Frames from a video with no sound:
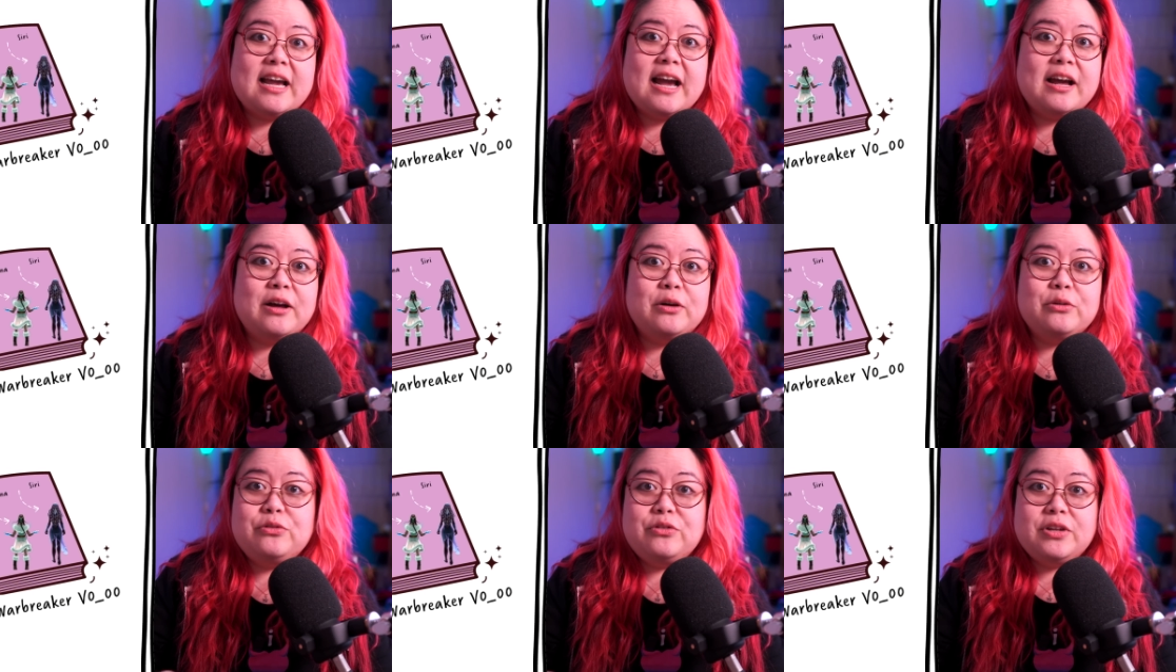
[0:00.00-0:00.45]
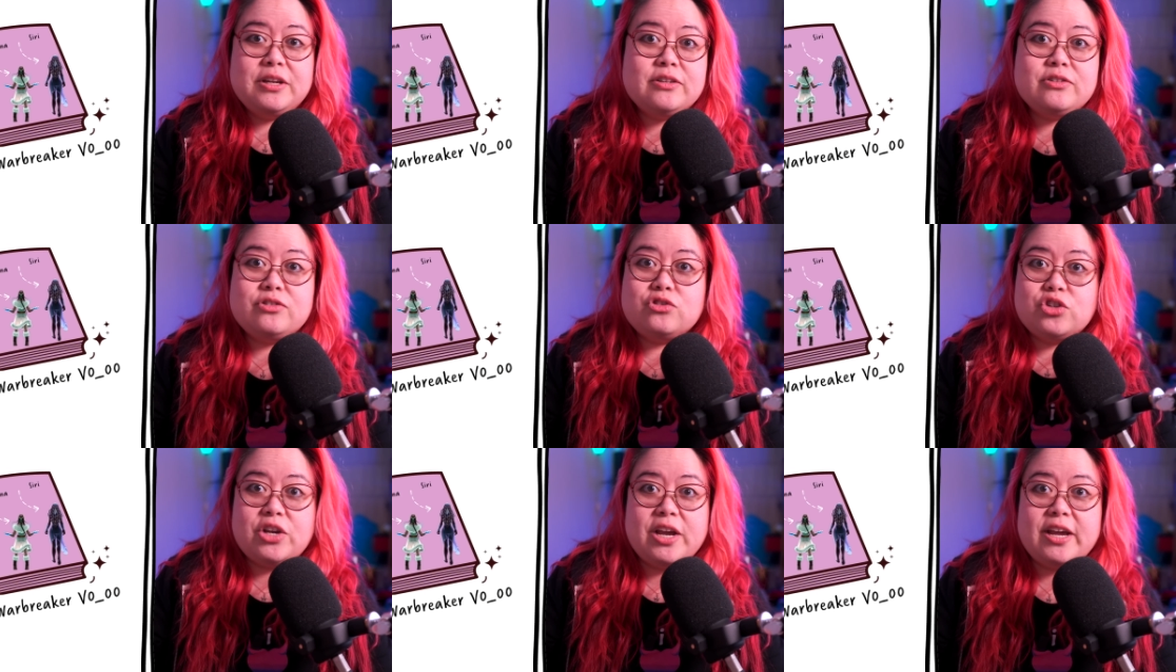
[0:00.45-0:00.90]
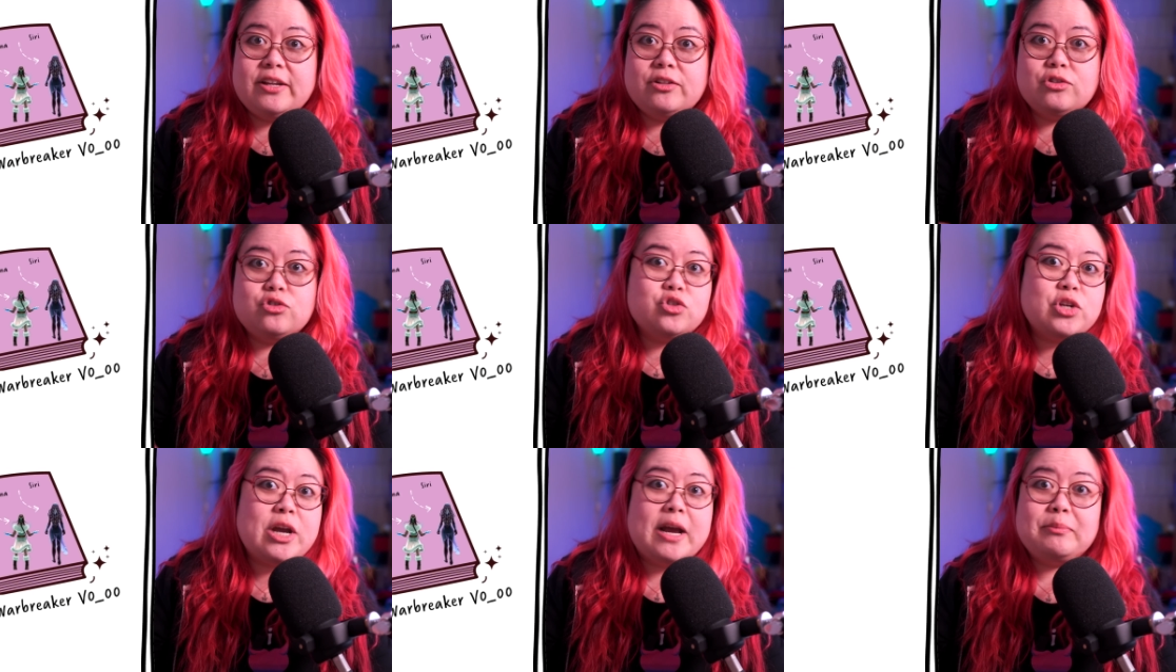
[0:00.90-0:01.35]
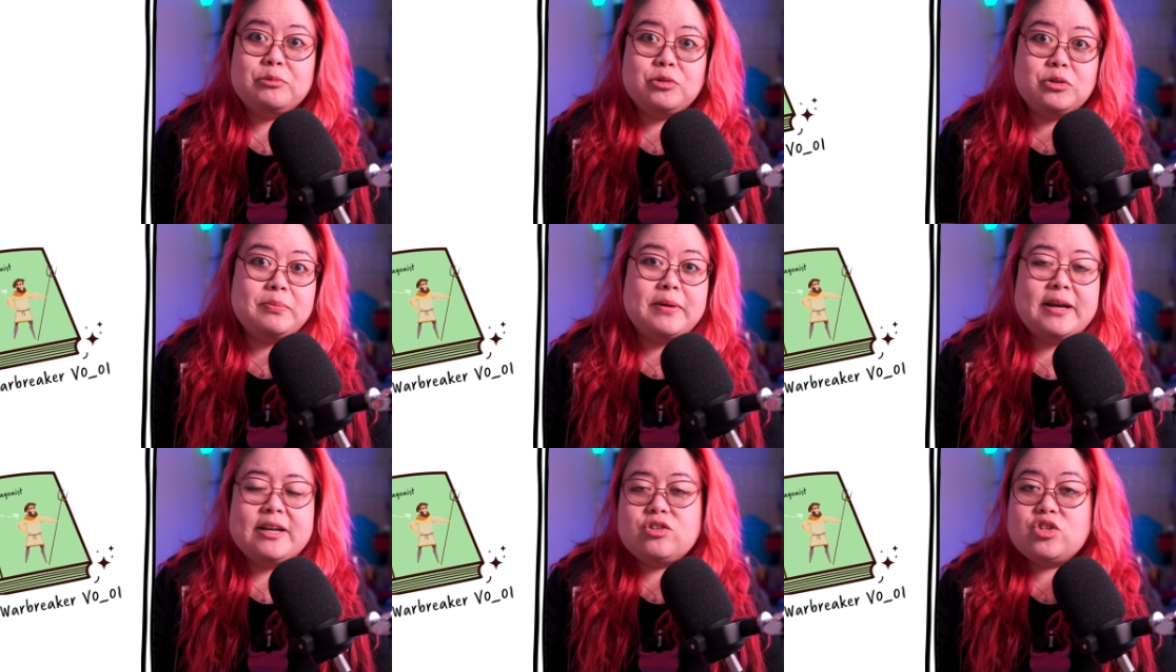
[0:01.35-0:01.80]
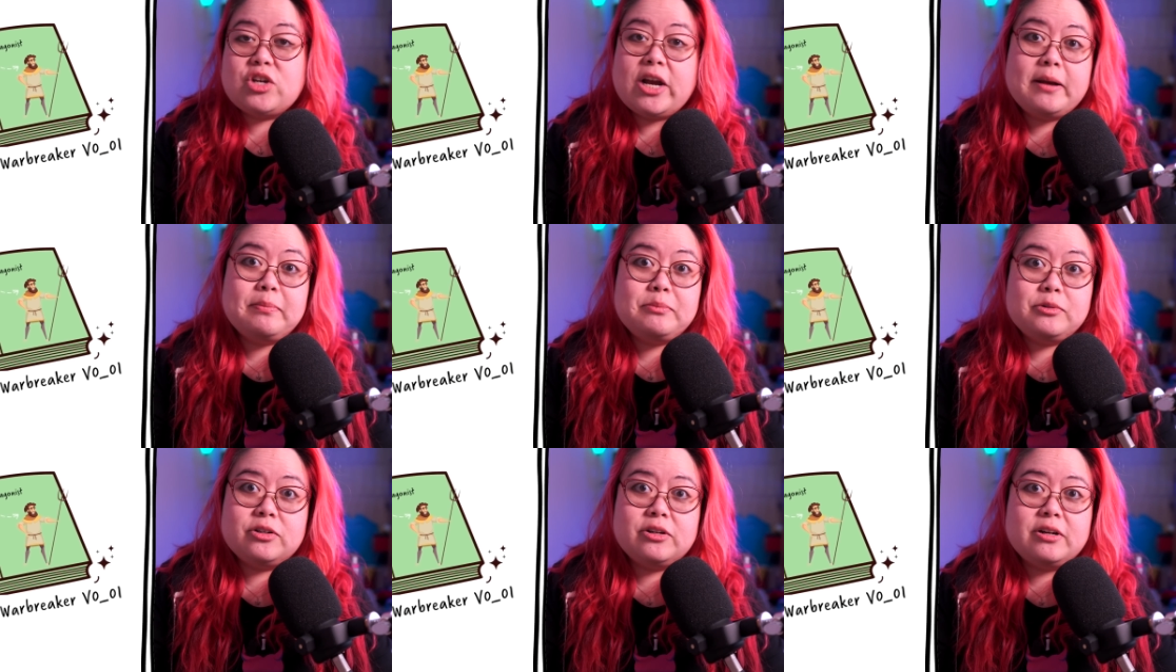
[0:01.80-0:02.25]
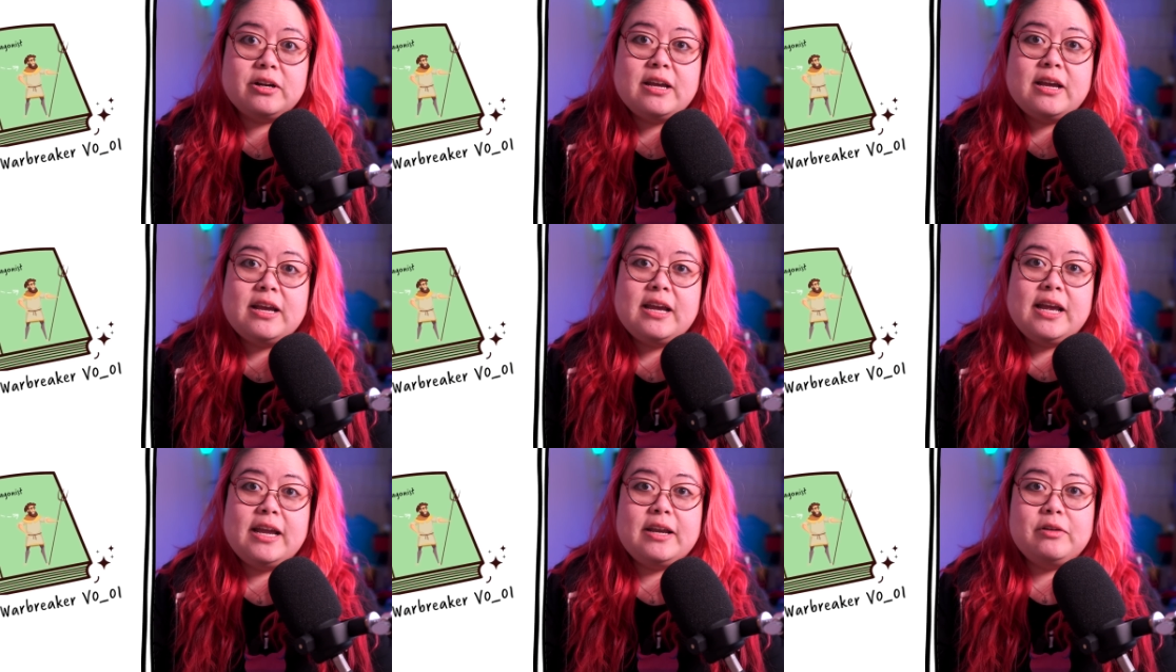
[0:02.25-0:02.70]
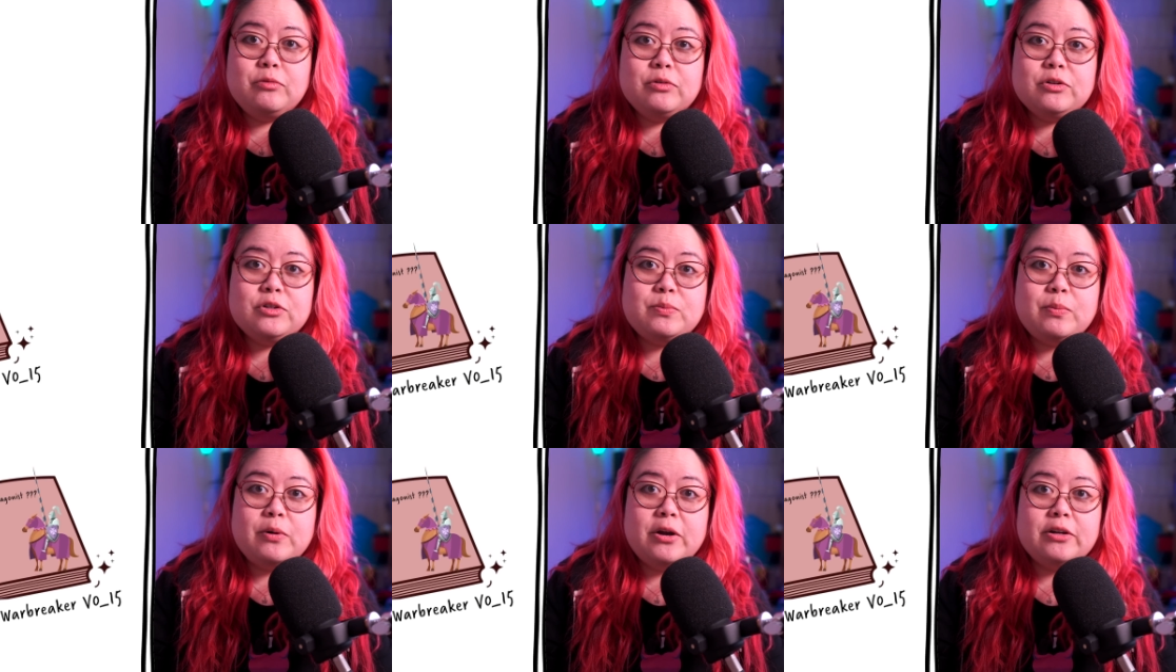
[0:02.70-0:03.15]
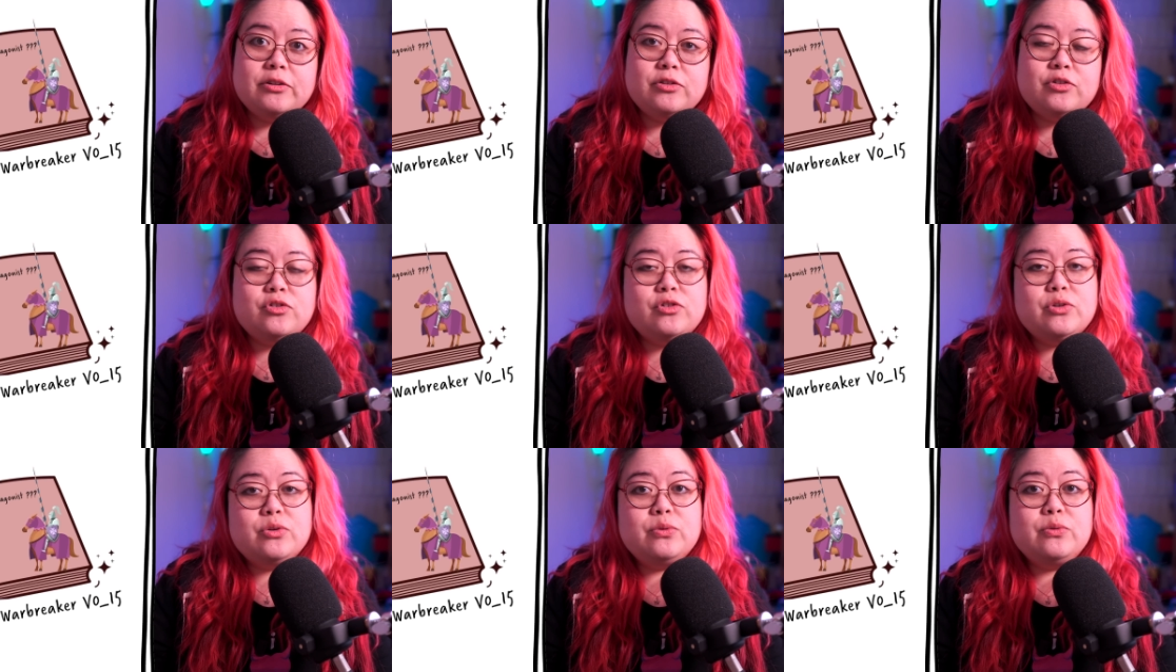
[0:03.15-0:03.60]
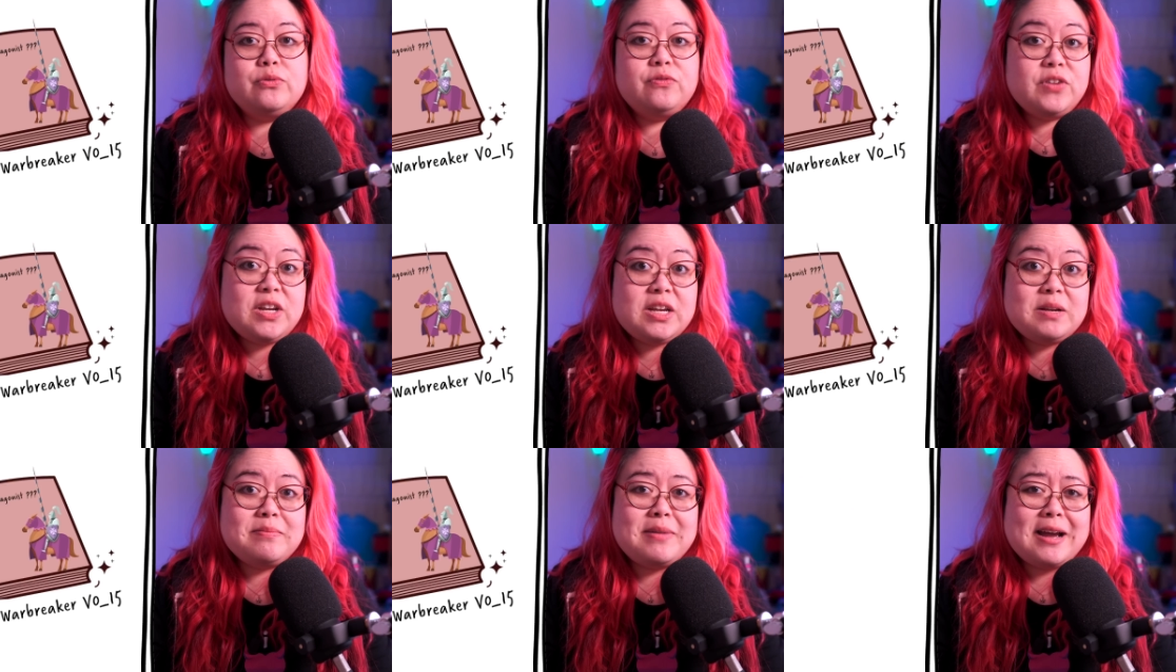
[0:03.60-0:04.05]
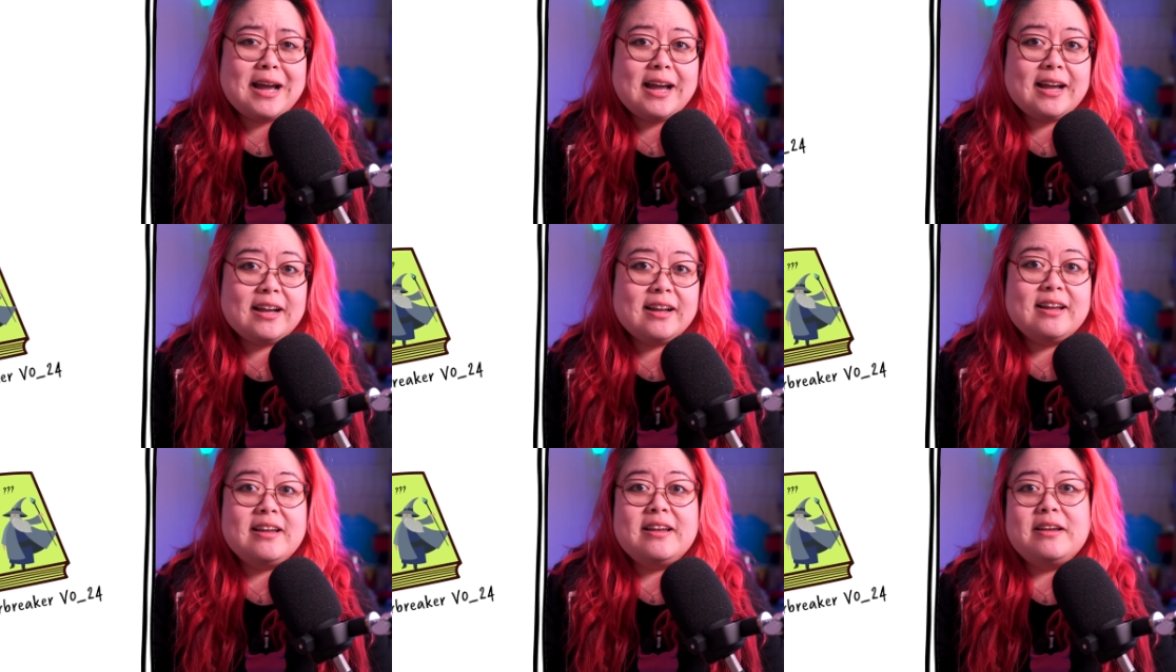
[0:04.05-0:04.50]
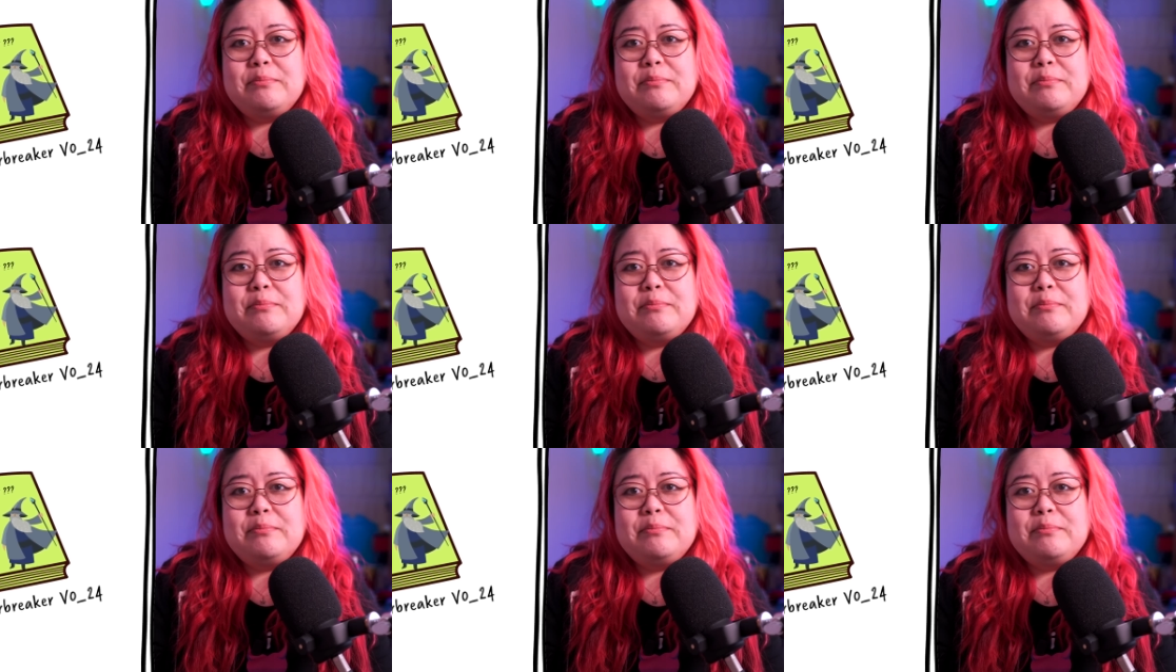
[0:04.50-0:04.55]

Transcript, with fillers: how things change chapter by chapter in response to feedback,